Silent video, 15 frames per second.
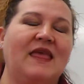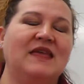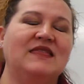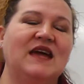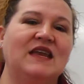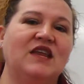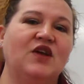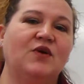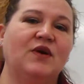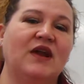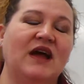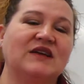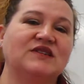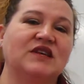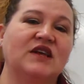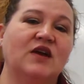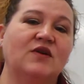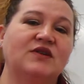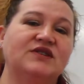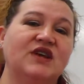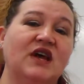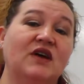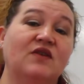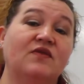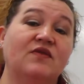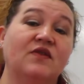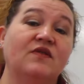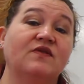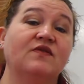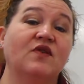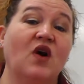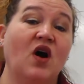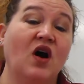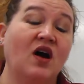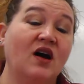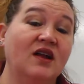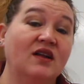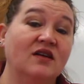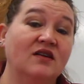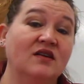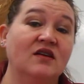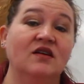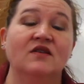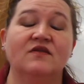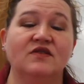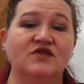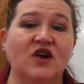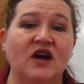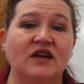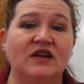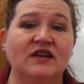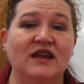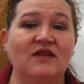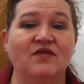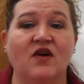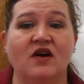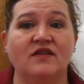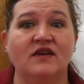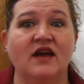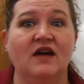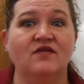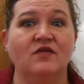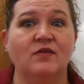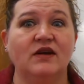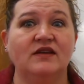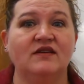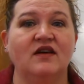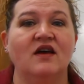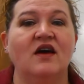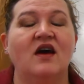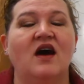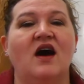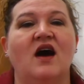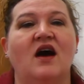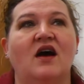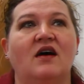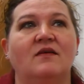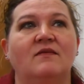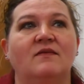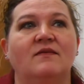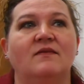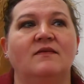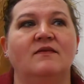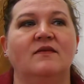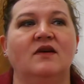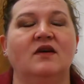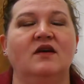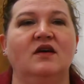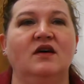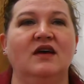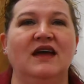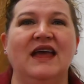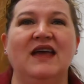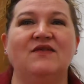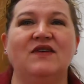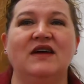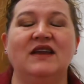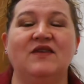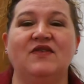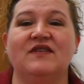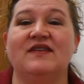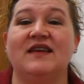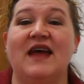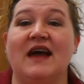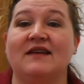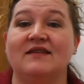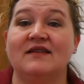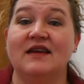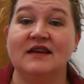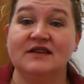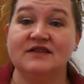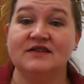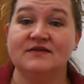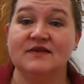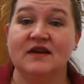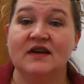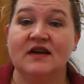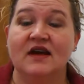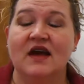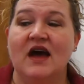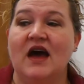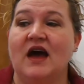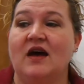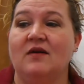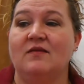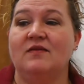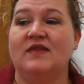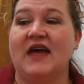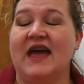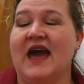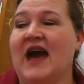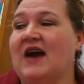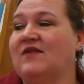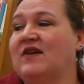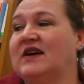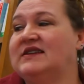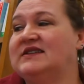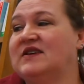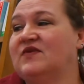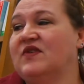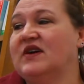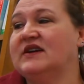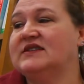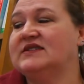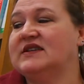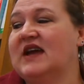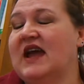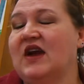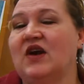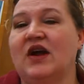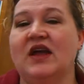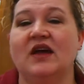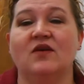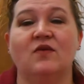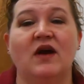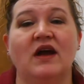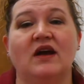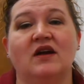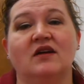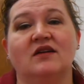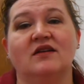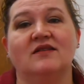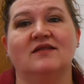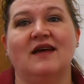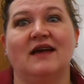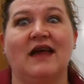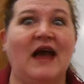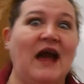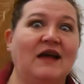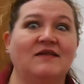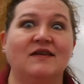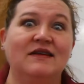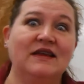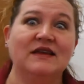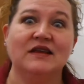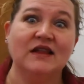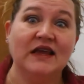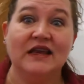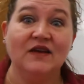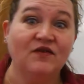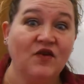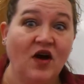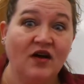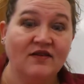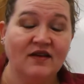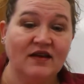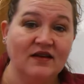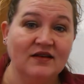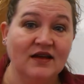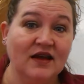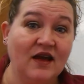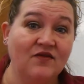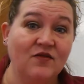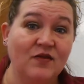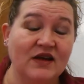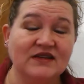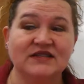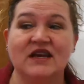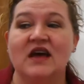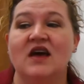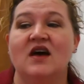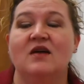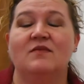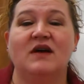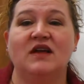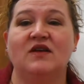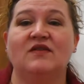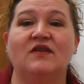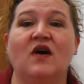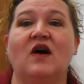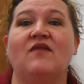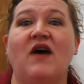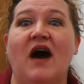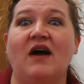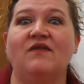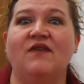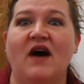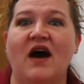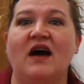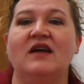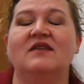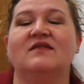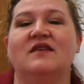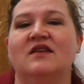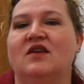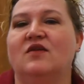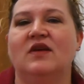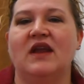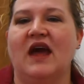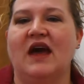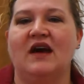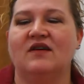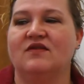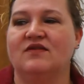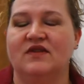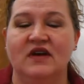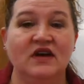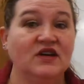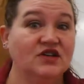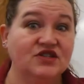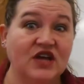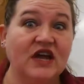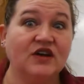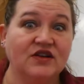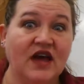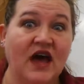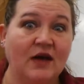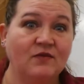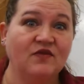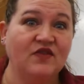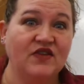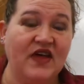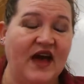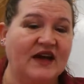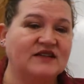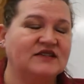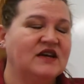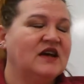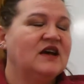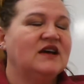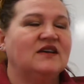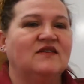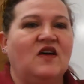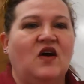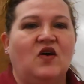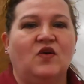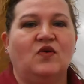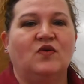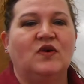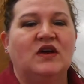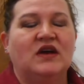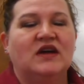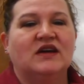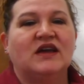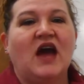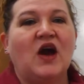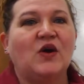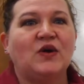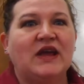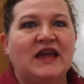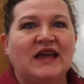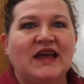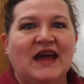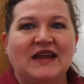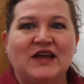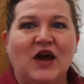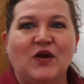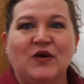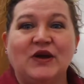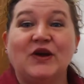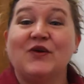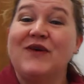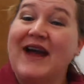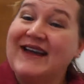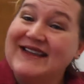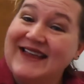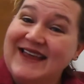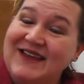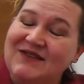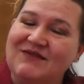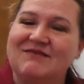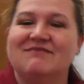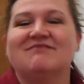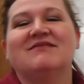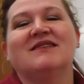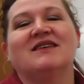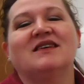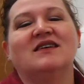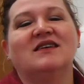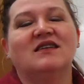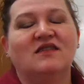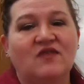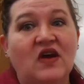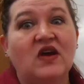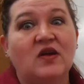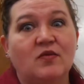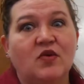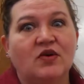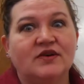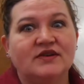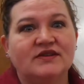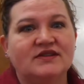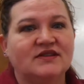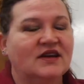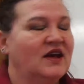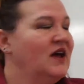you could actually go to jail for fraud, for trying to defraud the government. Even if it's an accident, they have a different area where it's like accidentally defrauding the government, but you still have high fines and you can have jail time for that. So coding and coding correctly is very important.